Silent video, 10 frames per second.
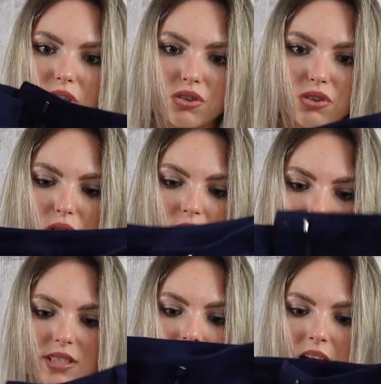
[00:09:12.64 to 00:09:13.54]
the shorter
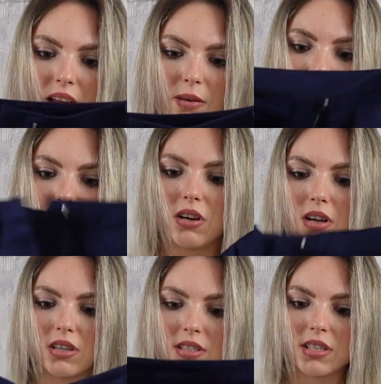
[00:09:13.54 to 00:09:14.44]
side,
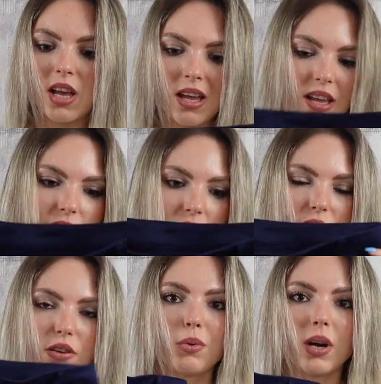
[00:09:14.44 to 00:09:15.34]
because even if
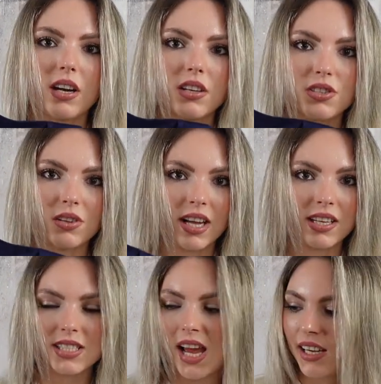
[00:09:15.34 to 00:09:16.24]
you wear it to
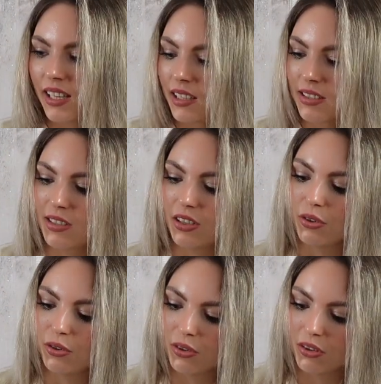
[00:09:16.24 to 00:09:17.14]
like tennis,
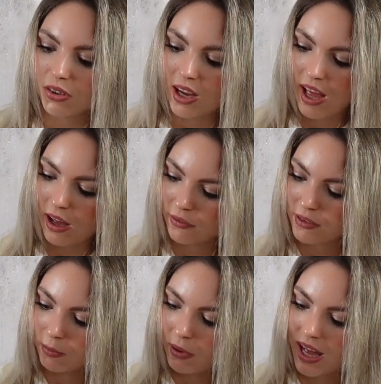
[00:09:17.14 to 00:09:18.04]
you have
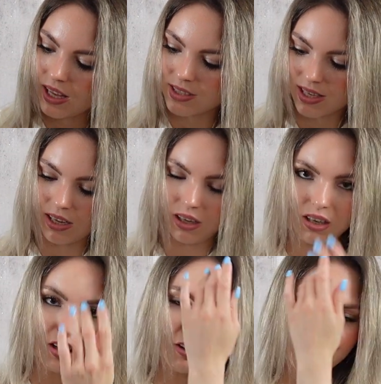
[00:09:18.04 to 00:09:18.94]
the pants
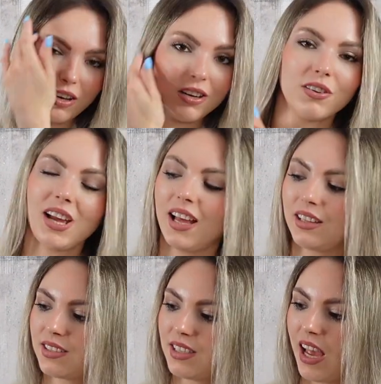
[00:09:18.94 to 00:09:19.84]
underneath and you
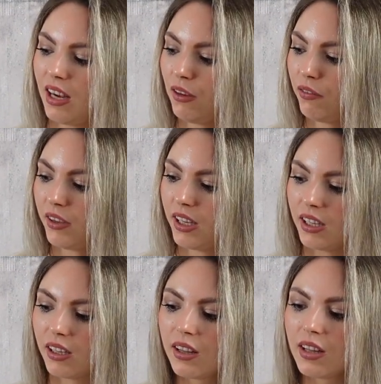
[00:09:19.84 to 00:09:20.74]
can't see
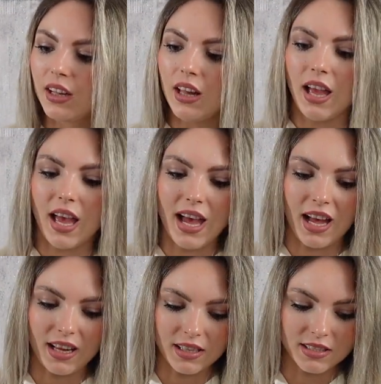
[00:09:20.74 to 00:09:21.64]
anything.
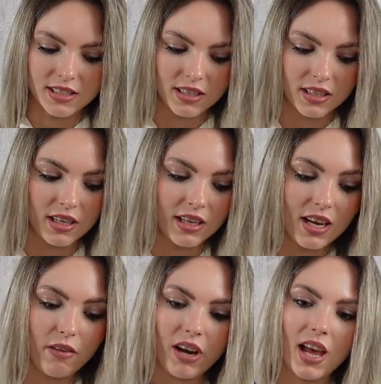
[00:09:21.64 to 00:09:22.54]
And it even